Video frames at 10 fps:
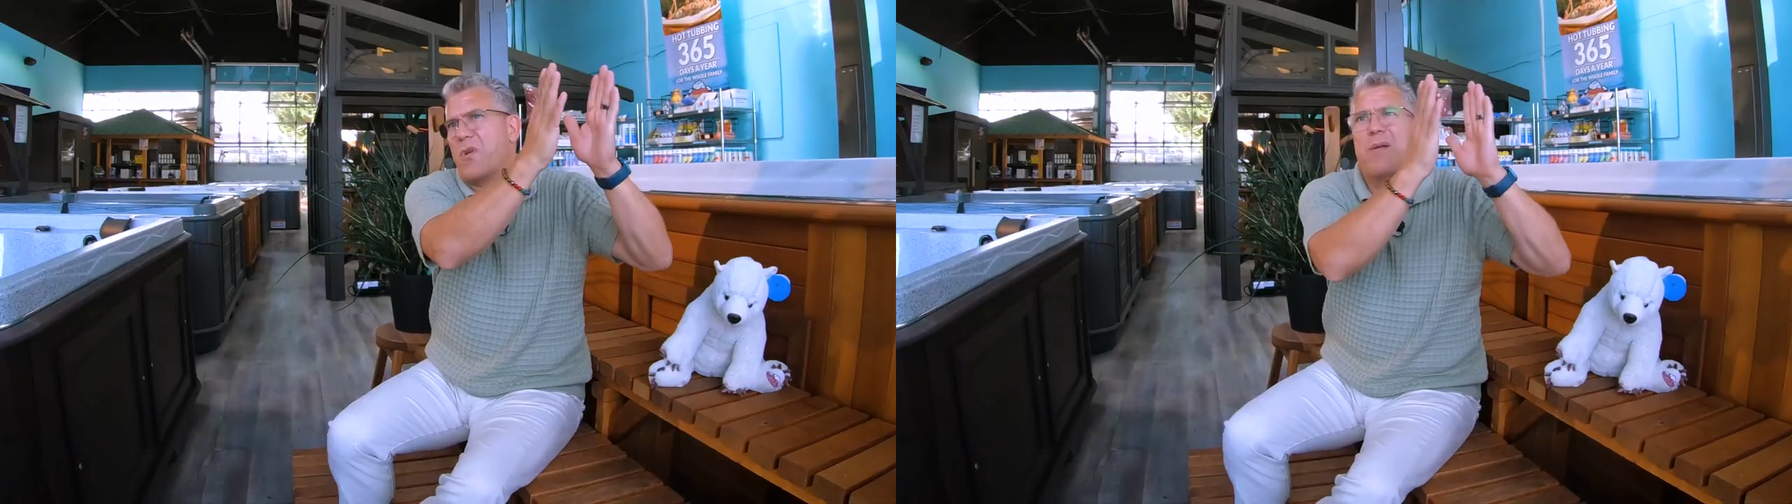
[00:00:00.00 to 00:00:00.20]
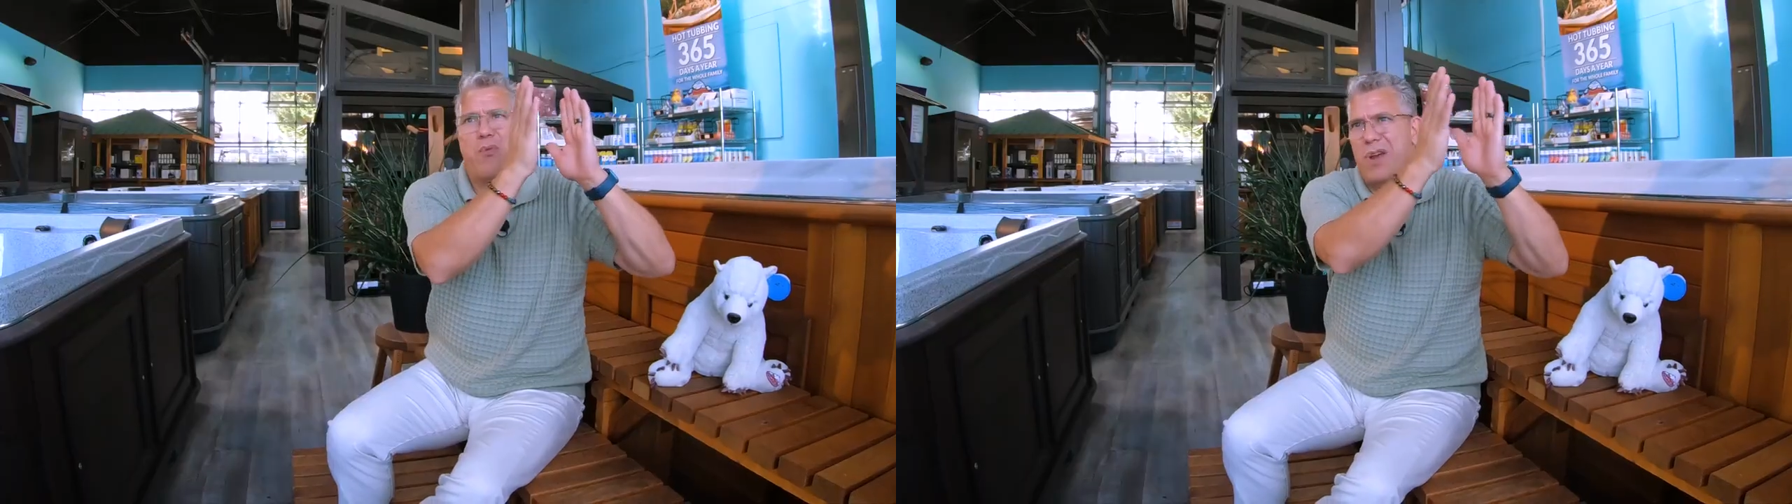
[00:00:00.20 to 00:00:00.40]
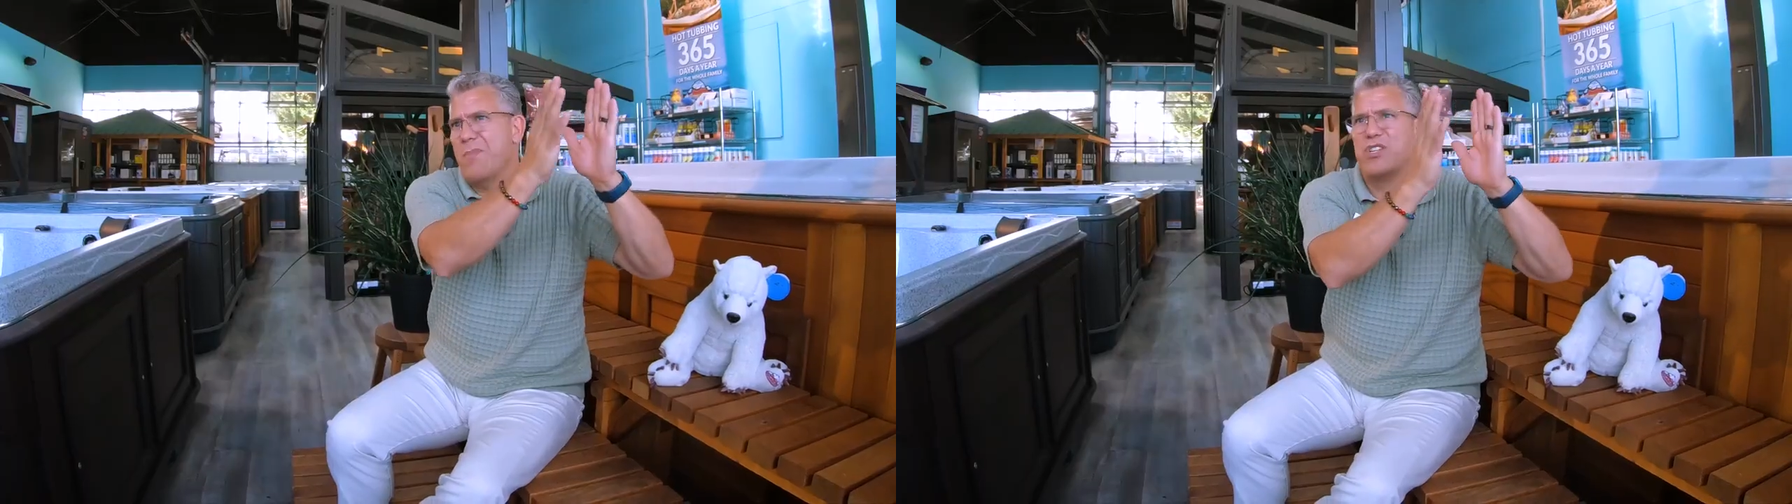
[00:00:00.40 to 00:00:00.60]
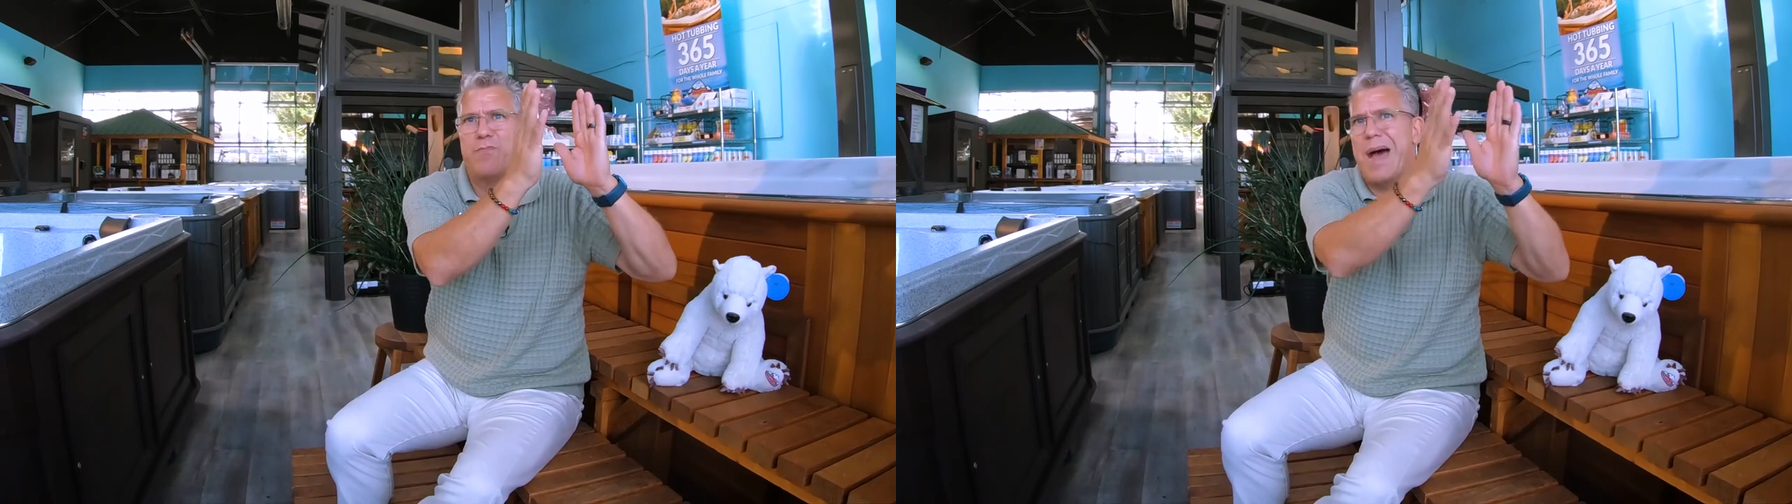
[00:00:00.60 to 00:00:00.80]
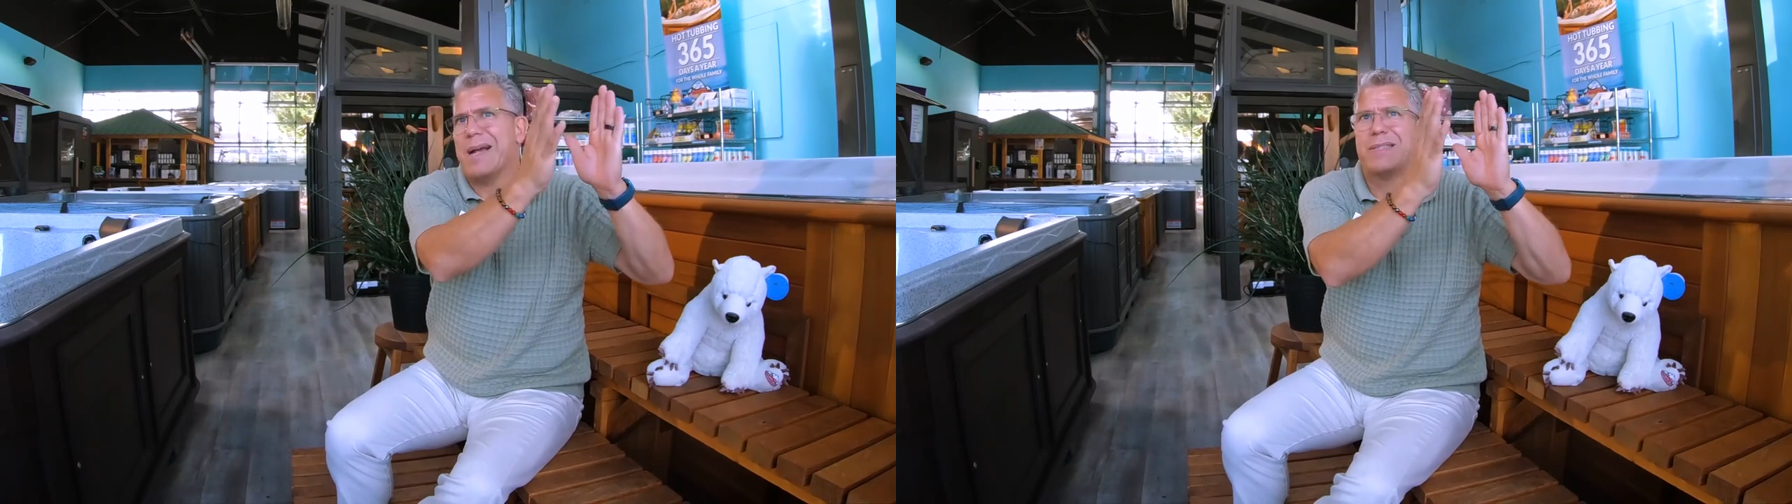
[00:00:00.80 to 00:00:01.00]
pretty much
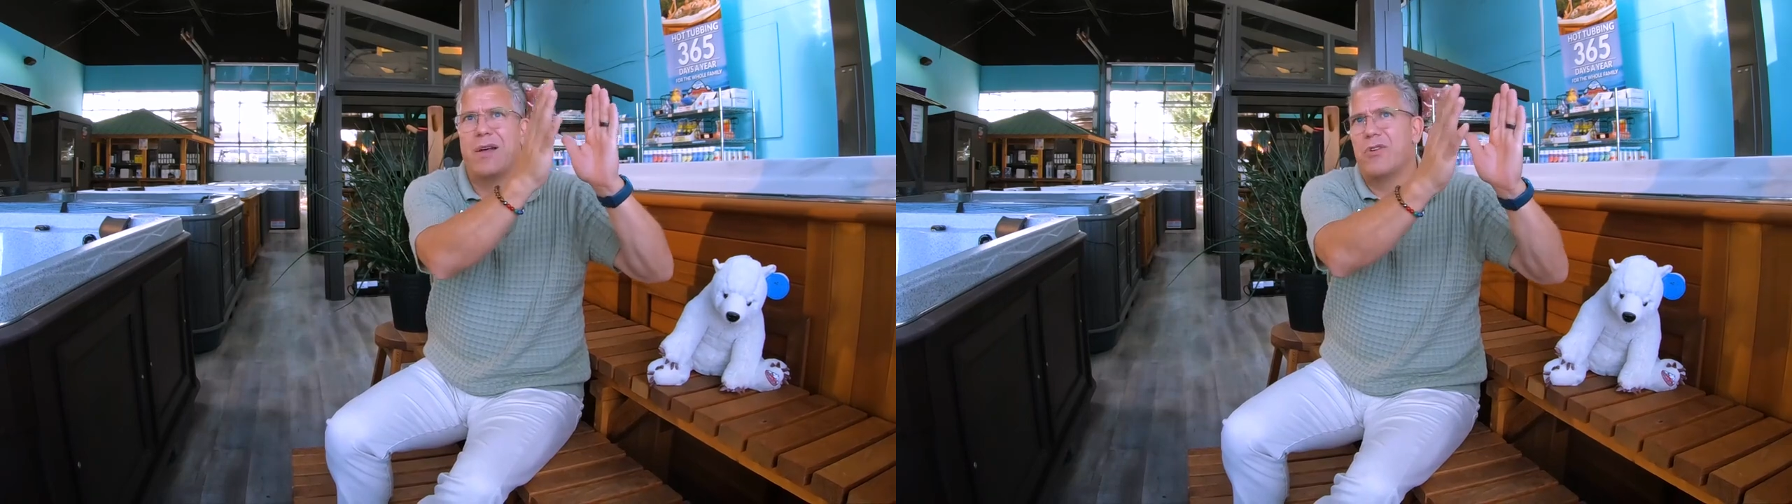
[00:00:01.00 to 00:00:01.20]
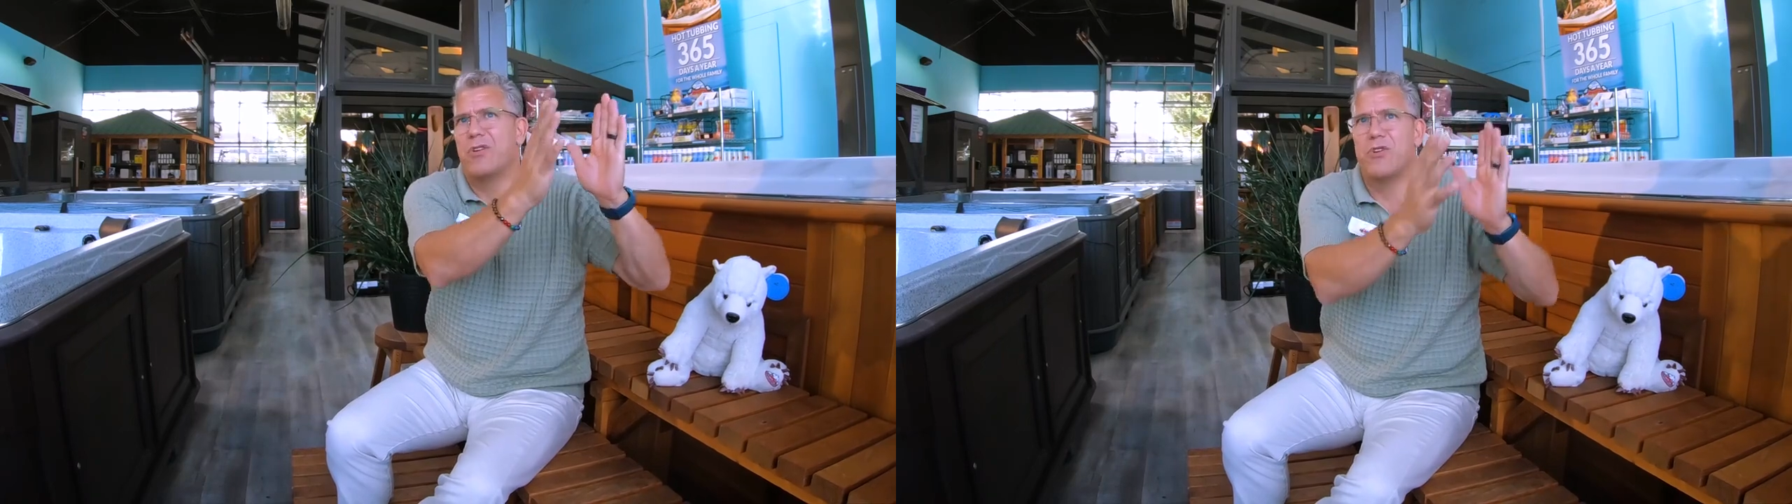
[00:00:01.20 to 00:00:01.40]
maxed out on